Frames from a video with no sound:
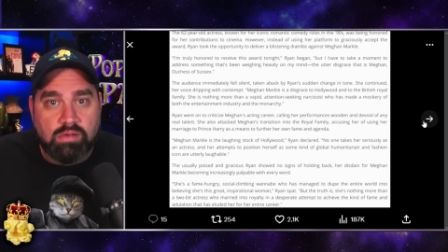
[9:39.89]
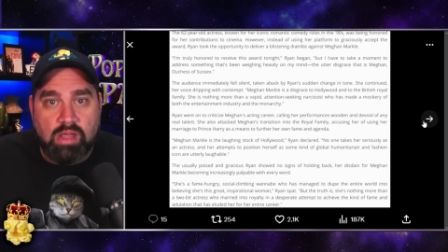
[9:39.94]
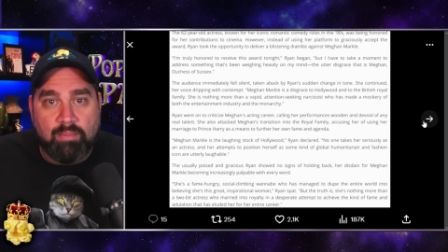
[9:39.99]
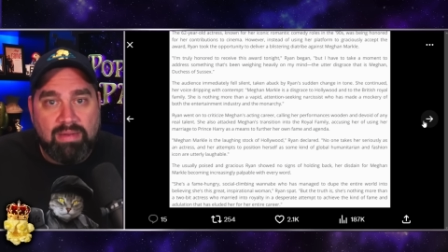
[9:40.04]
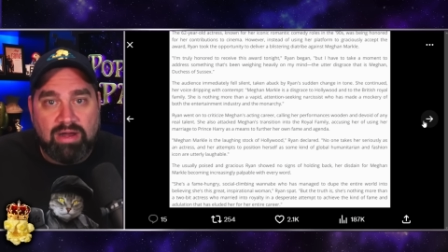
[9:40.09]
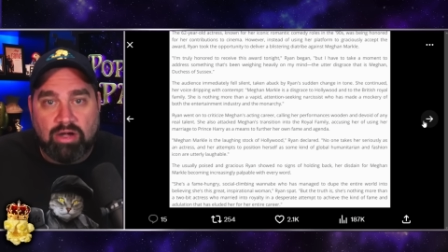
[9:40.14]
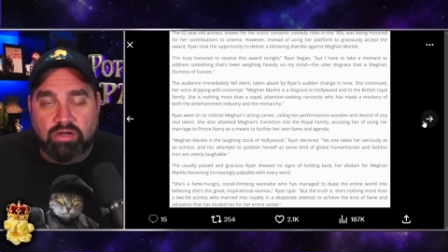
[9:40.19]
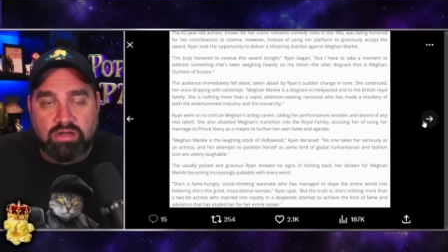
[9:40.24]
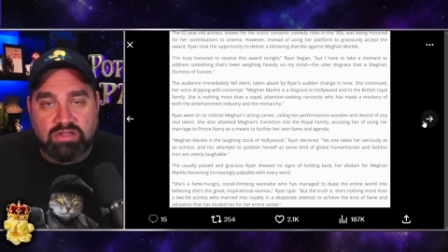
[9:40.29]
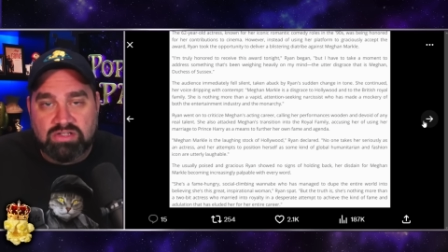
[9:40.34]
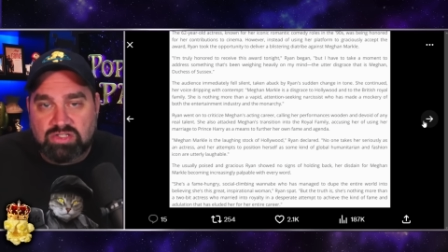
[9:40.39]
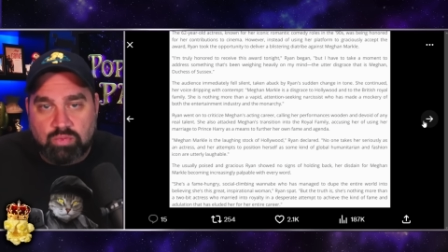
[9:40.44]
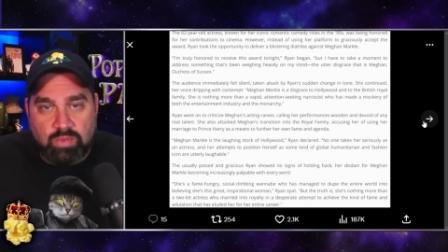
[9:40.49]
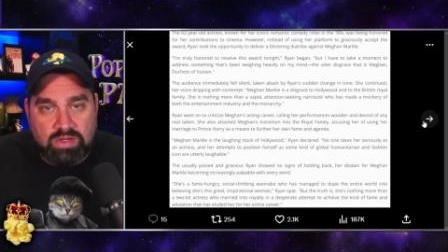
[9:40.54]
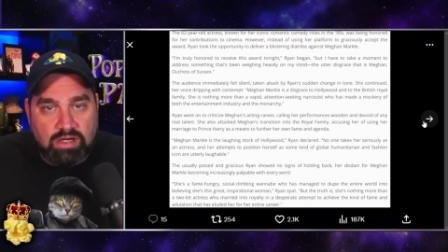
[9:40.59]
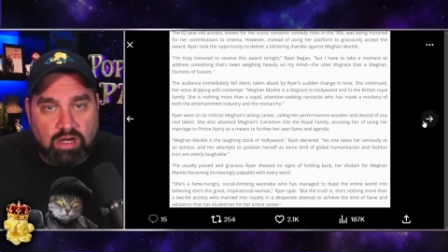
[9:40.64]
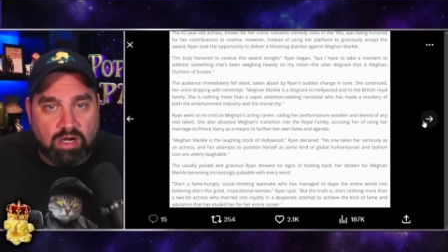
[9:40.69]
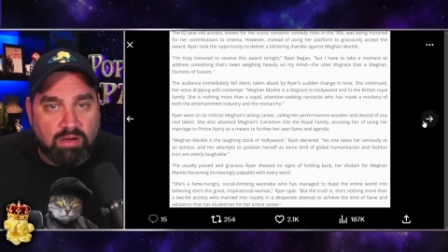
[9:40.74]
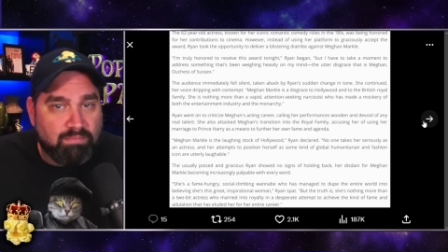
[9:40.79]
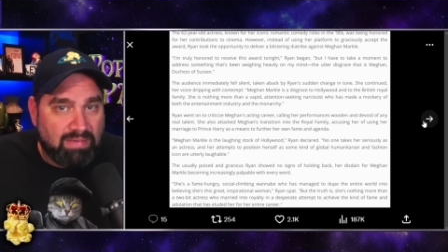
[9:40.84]
America's
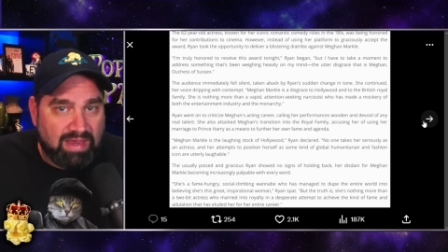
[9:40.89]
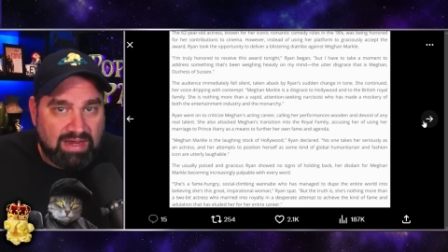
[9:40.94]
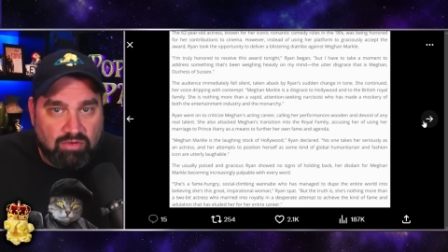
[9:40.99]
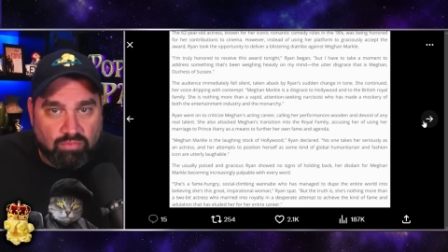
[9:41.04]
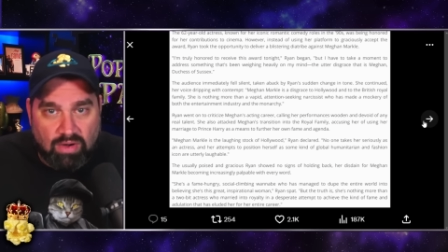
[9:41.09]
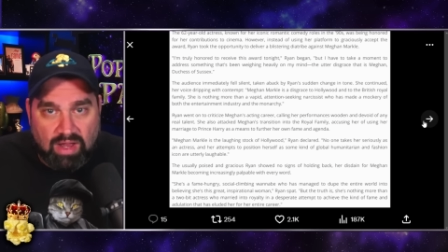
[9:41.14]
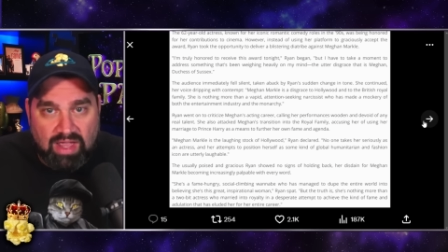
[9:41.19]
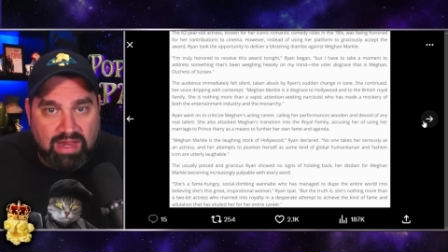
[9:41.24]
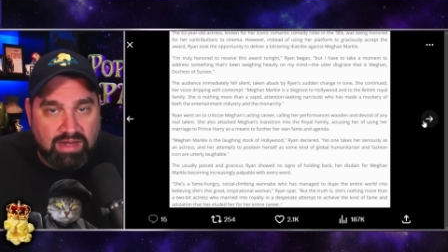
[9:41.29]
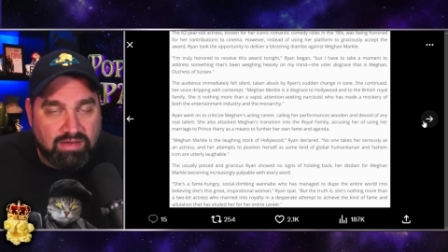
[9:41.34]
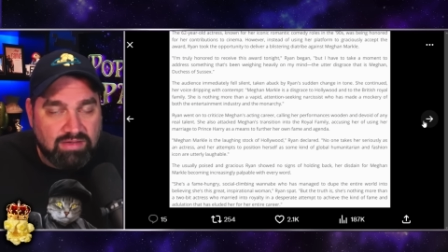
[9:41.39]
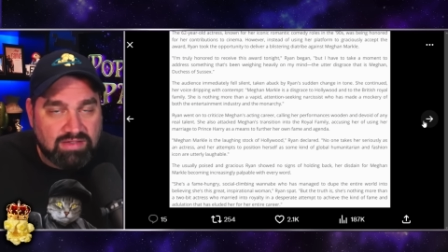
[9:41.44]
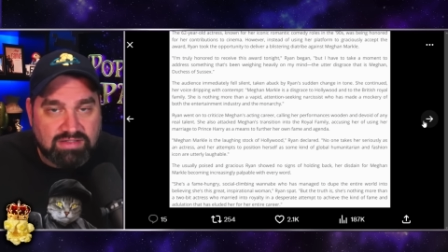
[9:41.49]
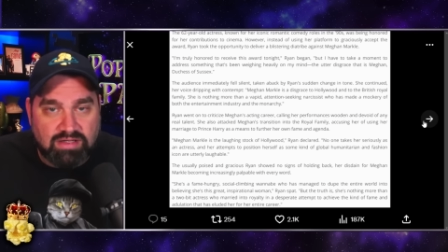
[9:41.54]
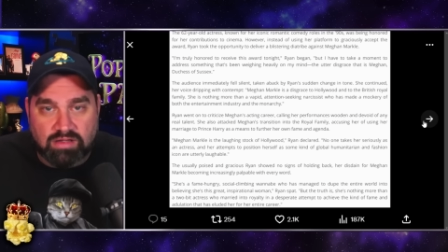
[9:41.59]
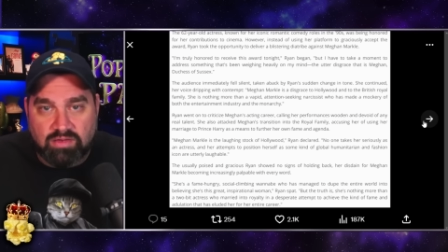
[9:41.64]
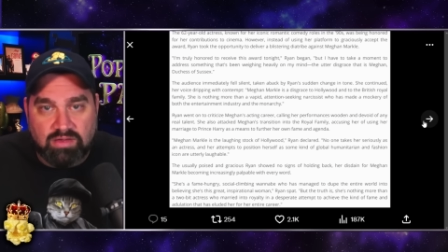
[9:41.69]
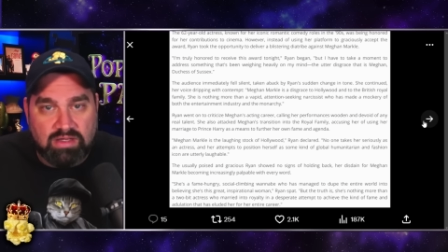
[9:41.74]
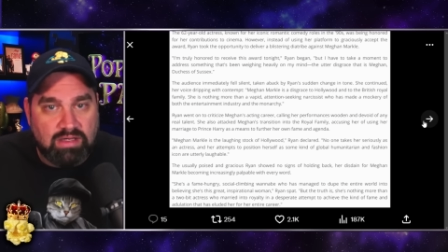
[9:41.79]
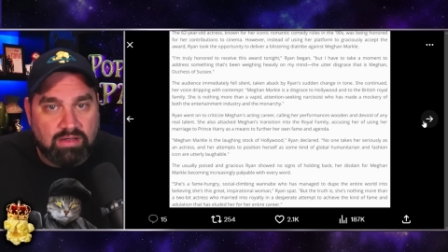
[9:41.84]
sweetheart Meg Ryan
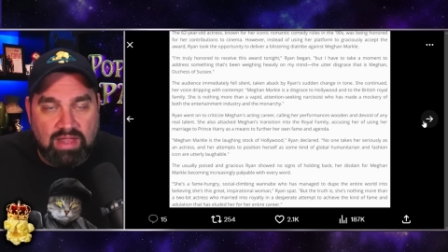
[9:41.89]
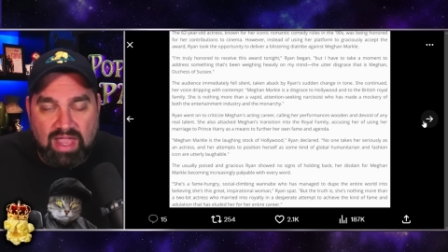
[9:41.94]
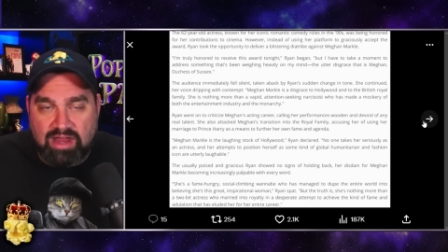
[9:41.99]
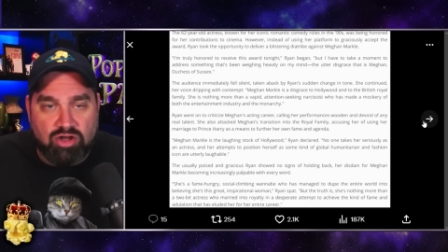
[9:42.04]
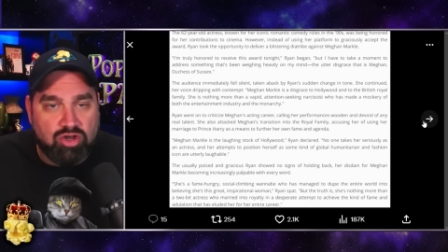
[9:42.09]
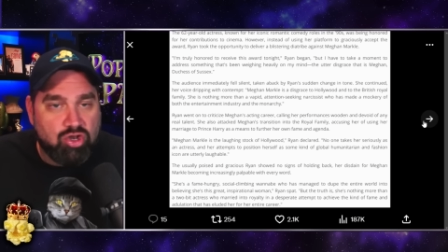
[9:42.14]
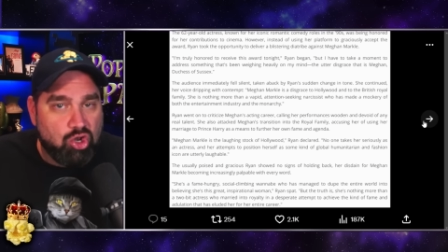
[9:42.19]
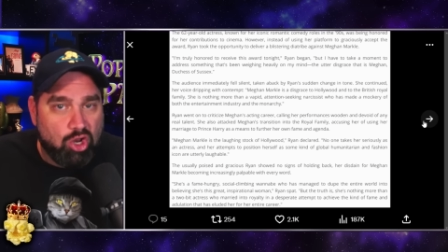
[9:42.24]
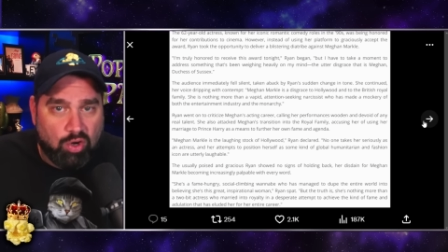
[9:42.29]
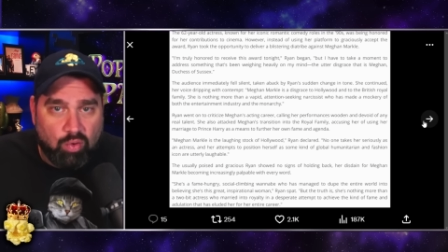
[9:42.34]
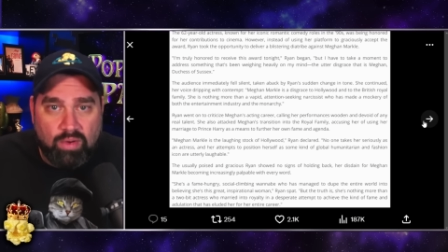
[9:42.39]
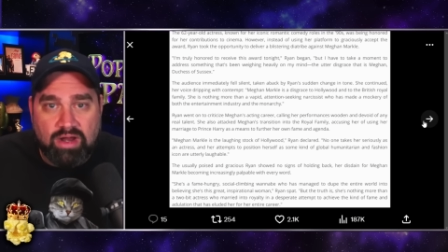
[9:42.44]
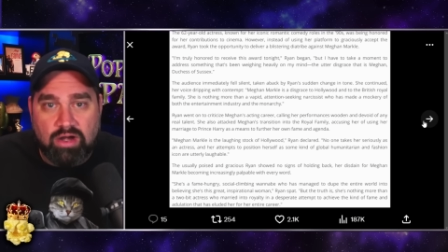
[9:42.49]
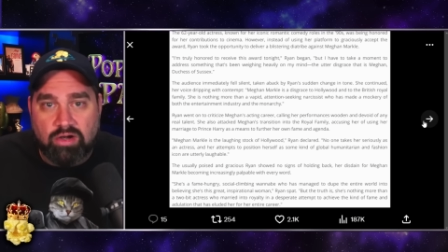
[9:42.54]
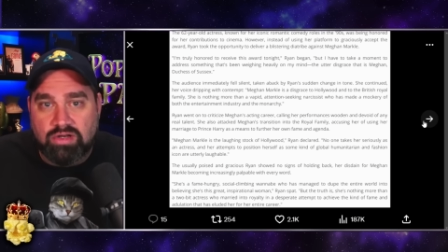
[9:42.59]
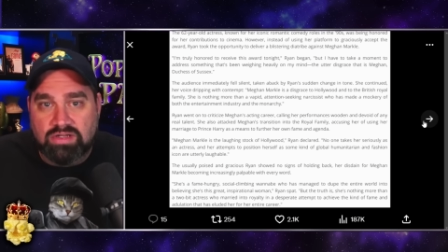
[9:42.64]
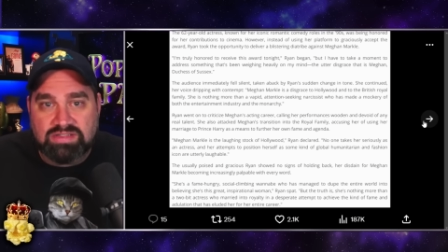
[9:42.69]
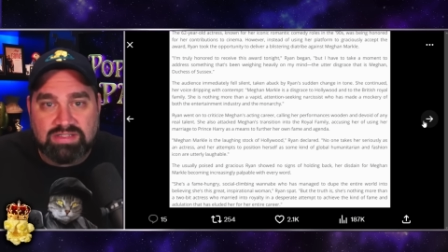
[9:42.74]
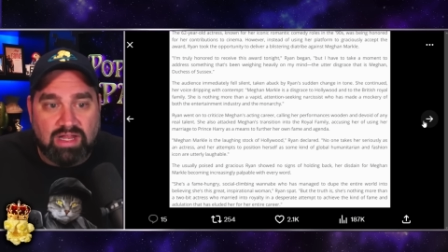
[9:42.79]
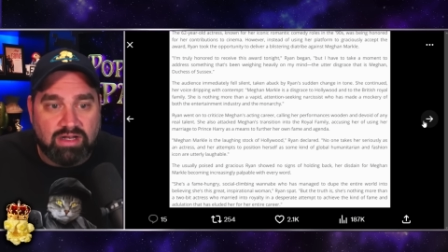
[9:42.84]
suddenly out of
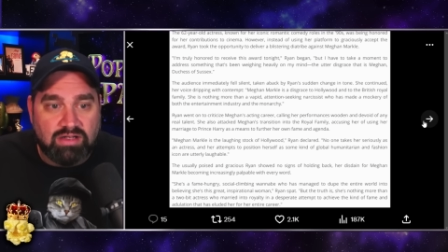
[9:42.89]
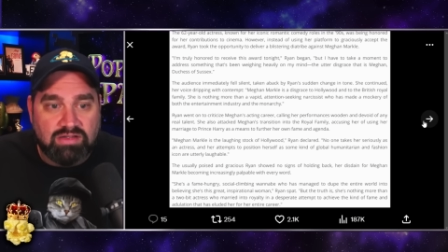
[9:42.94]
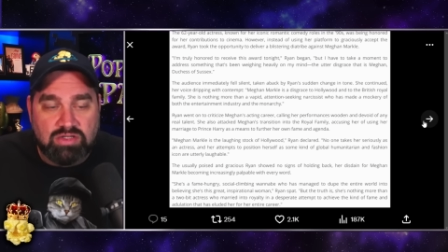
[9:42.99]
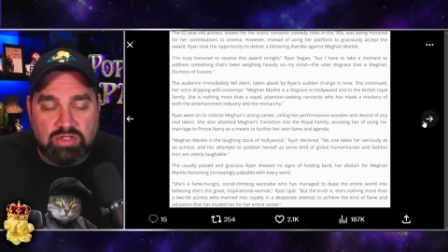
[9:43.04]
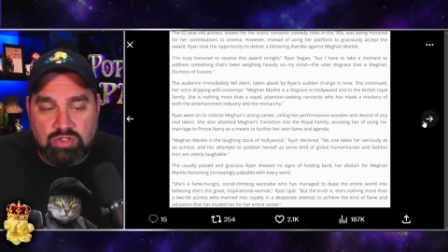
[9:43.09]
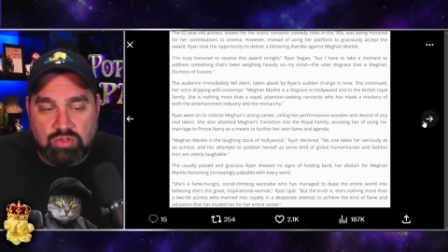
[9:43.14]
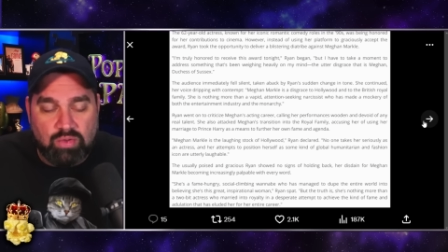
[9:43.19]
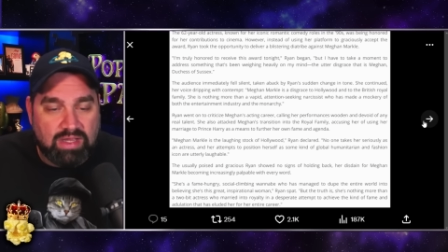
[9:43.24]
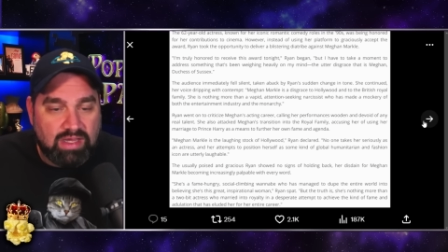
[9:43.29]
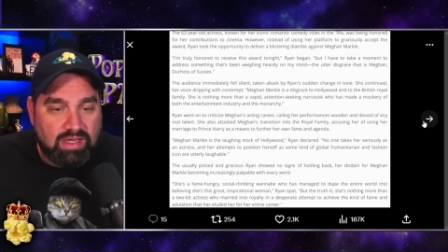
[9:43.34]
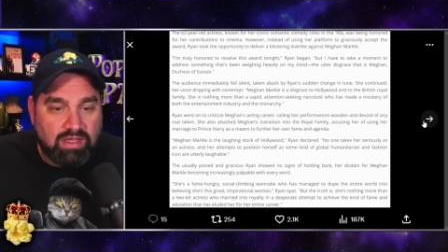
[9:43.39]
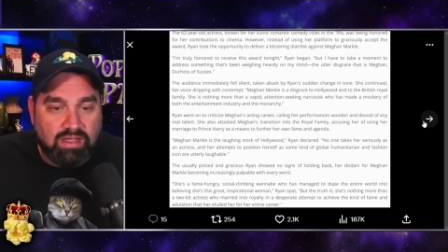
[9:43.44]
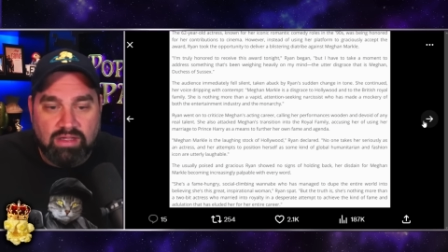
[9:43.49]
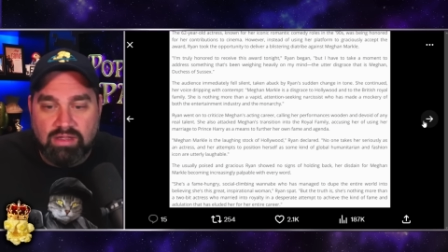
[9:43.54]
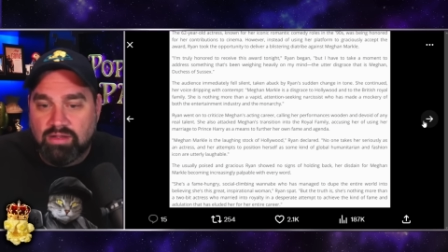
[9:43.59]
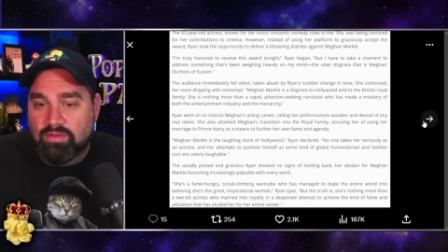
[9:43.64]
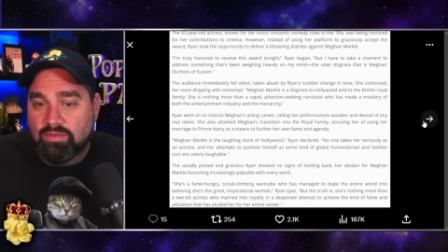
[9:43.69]
nowhere decided to do a